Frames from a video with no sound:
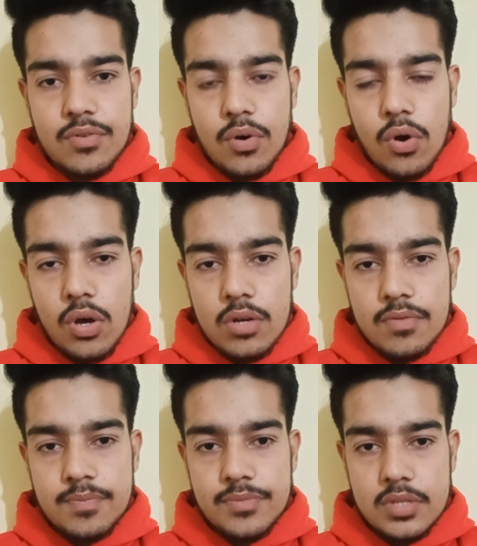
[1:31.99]

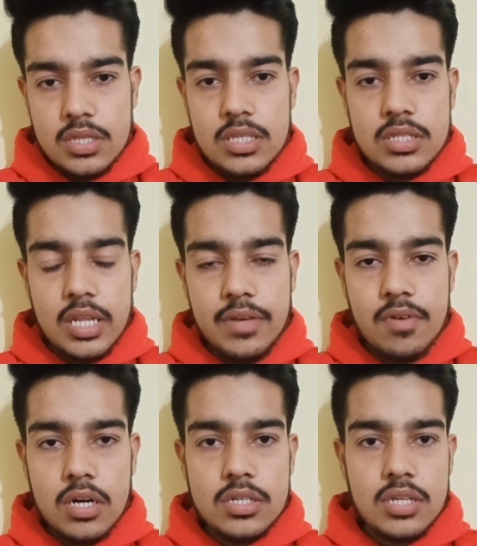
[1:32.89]
all these three
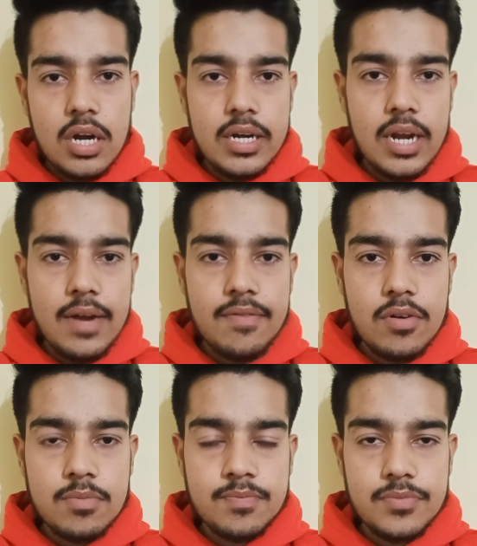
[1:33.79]
words are derived
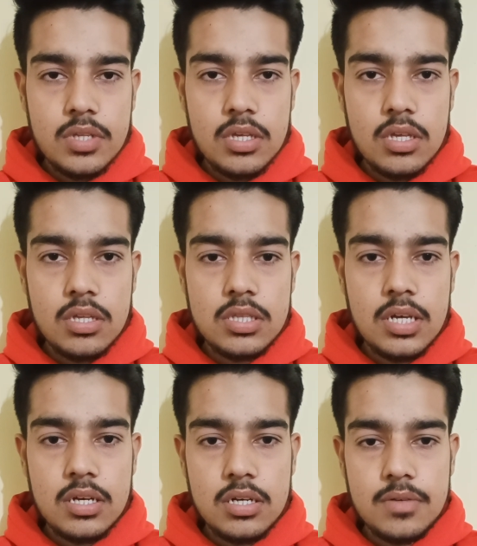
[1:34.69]
from
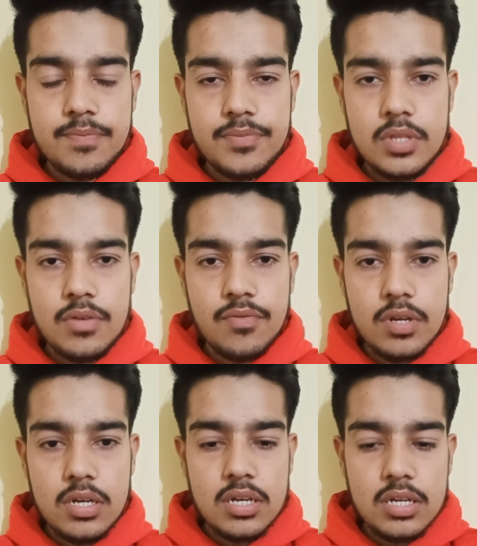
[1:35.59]
the
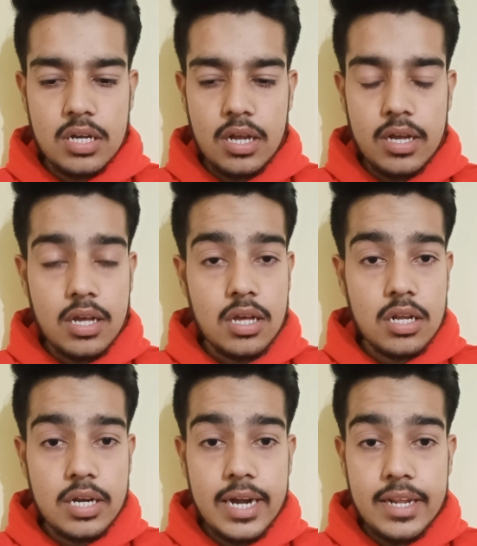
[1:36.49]

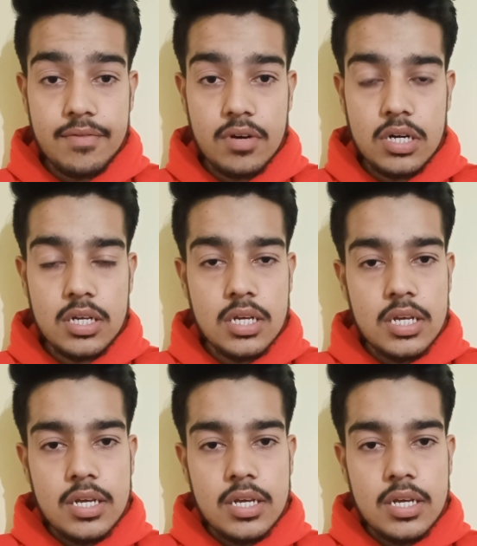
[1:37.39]
Latin verb,